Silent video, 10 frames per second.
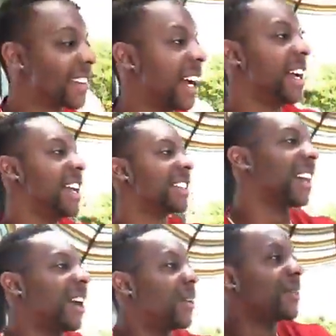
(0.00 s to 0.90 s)
Okay,
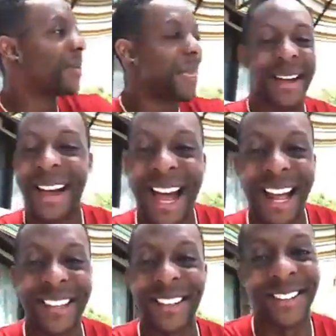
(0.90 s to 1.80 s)
so I
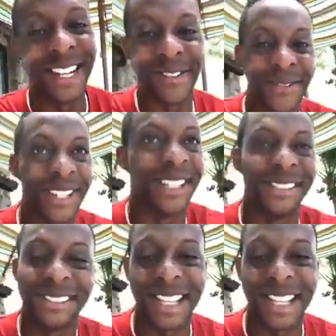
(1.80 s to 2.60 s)
got to do that on every video.